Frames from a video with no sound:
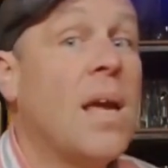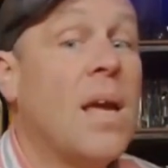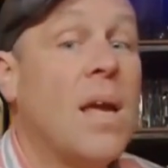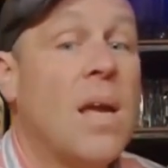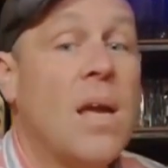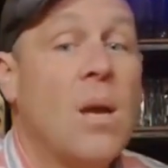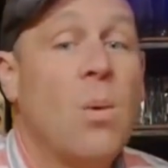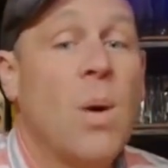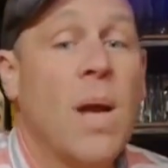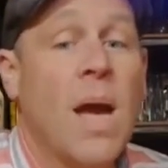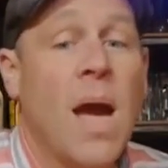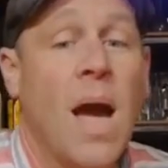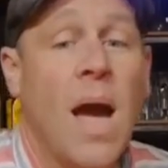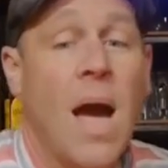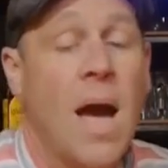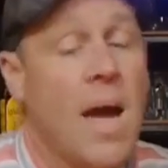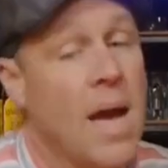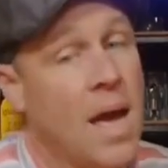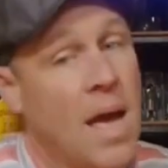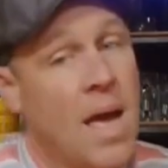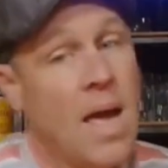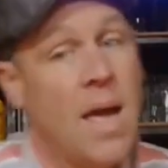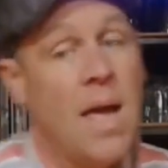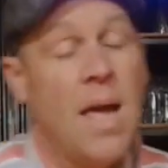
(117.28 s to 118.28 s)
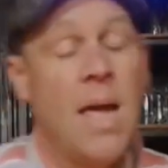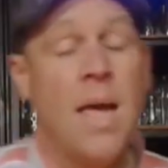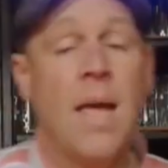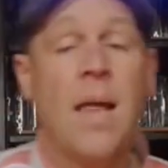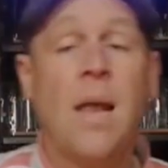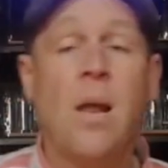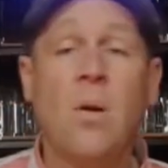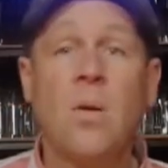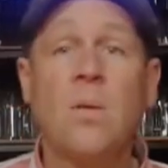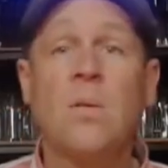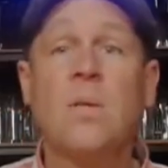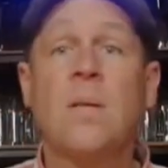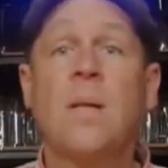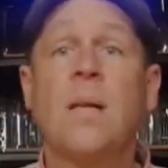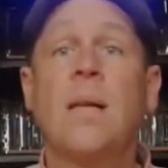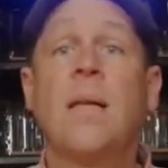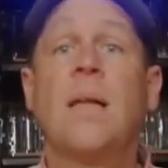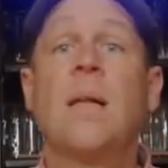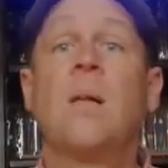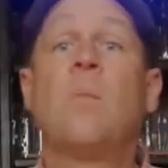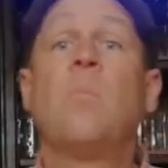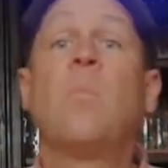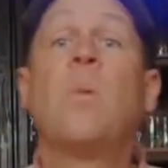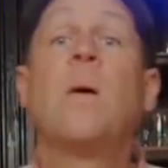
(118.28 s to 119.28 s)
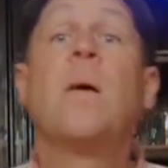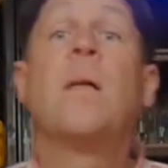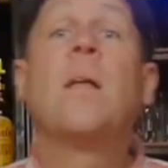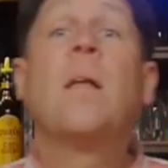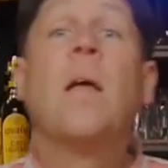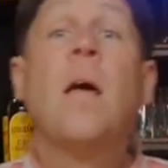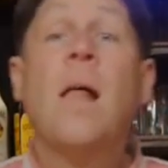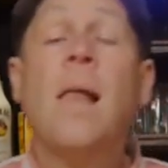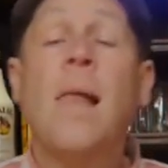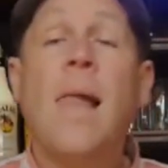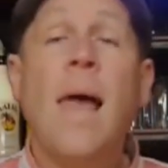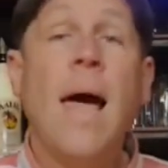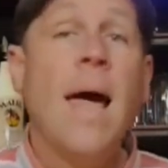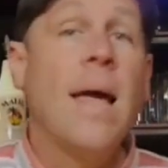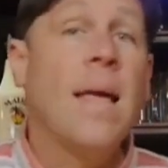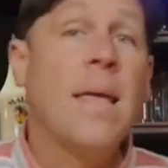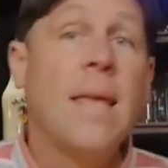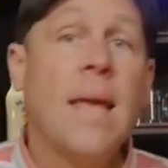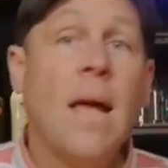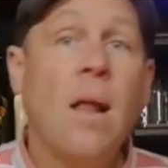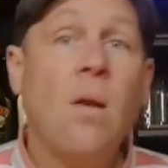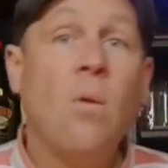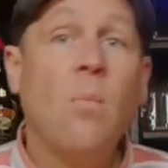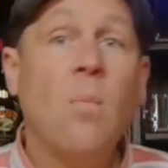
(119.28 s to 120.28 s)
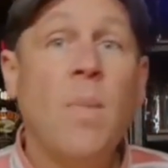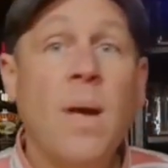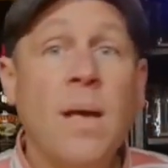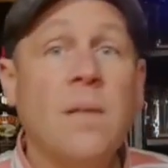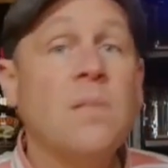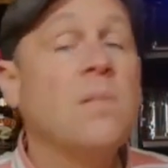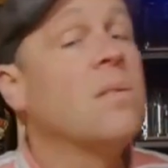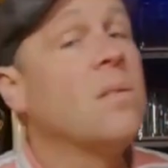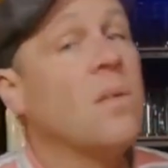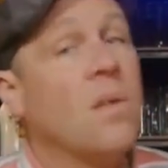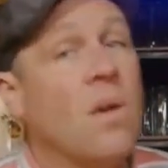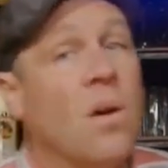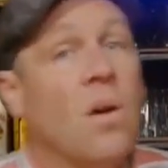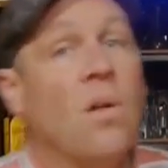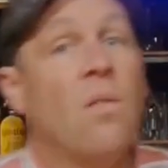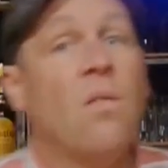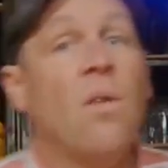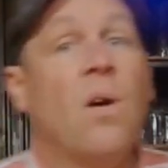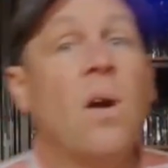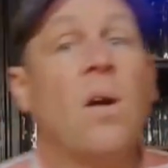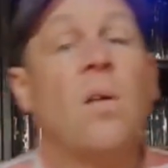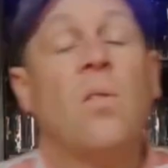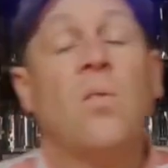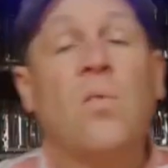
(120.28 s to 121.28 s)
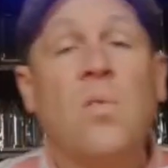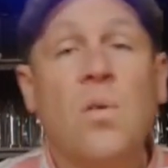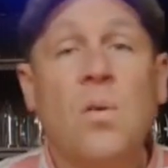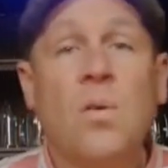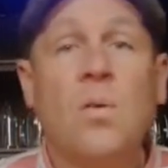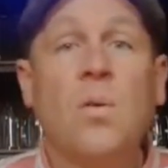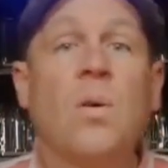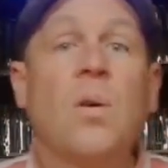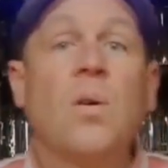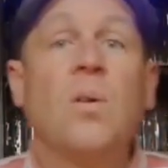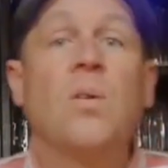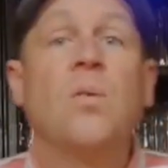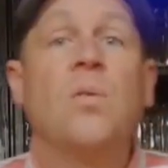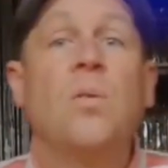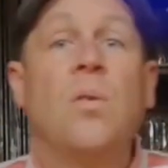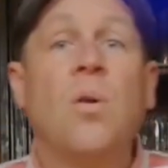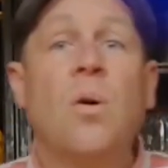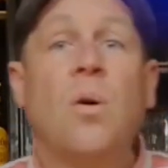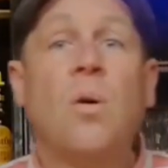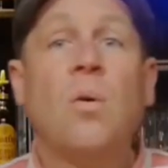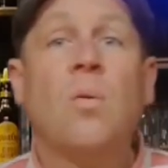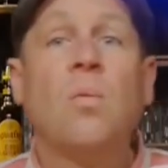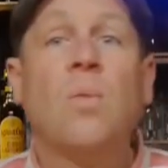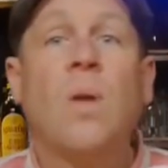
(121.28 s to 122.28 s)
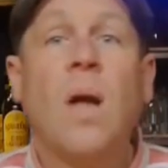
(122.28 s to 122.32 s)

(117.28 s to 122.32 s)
Here we are. It looks a little bit like Yellow Mist, so you know